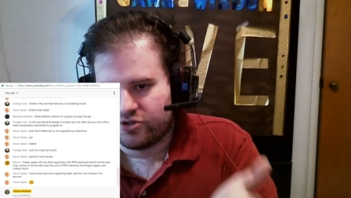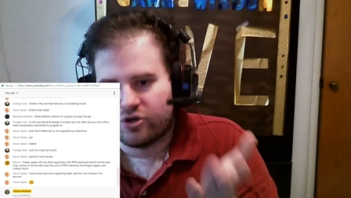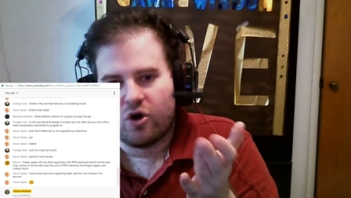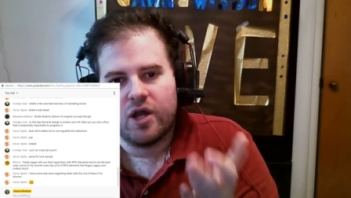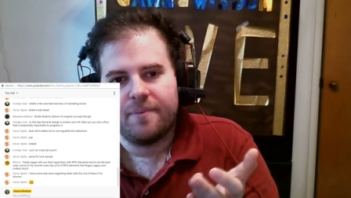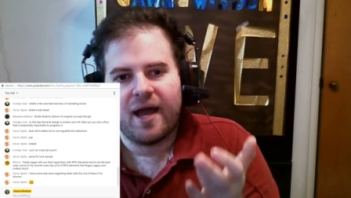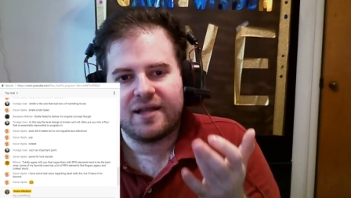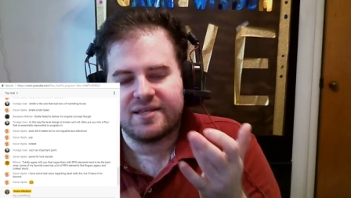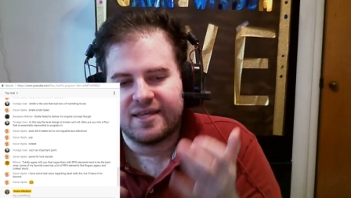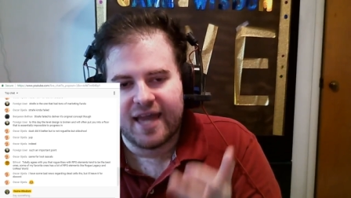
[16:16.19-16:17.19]
or going back
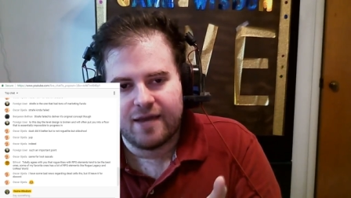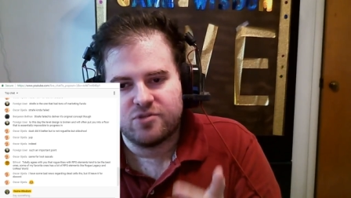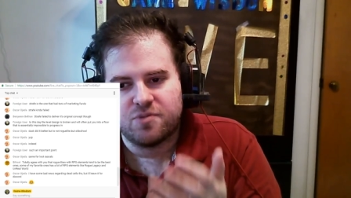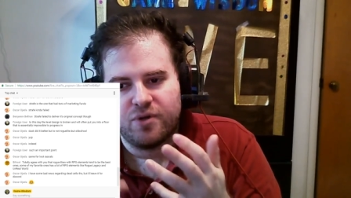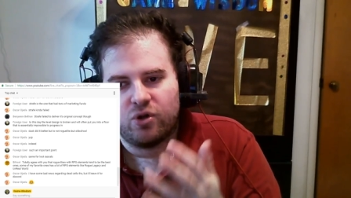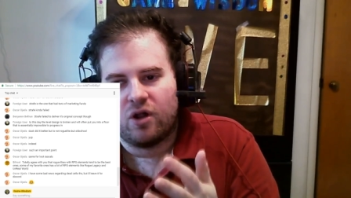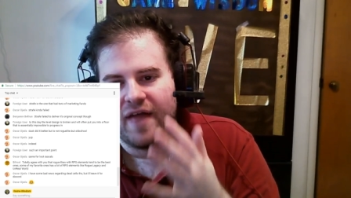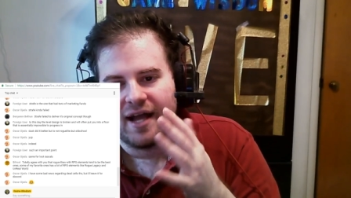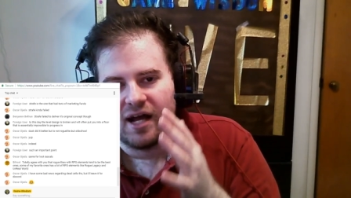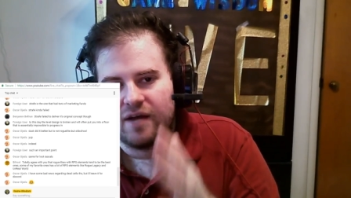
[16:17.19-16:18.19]
to games built on
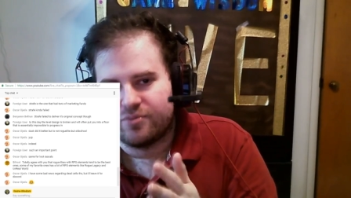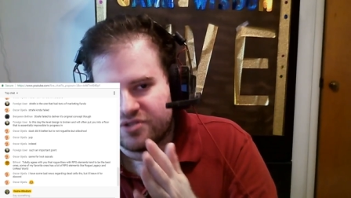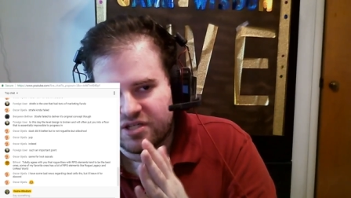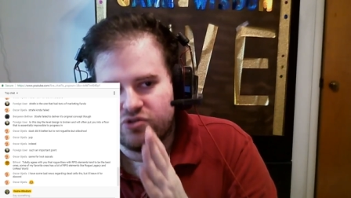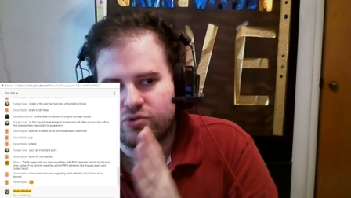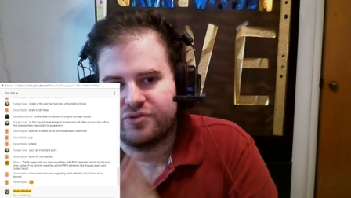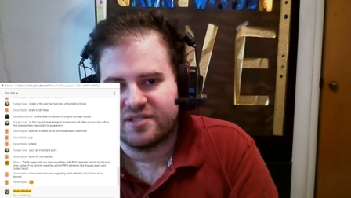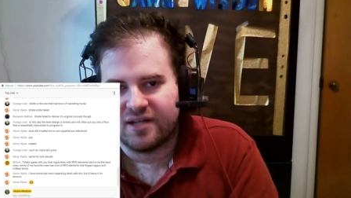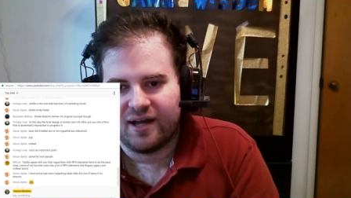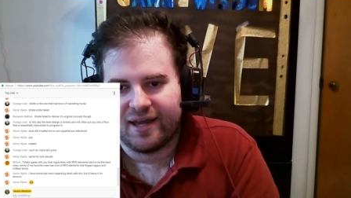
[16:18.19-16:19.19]
that kind of procedural
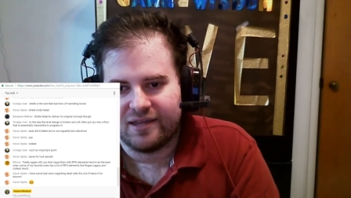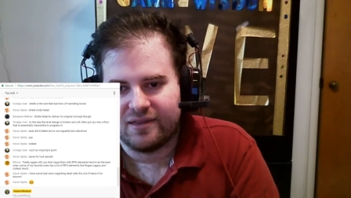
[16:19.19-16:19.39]
design,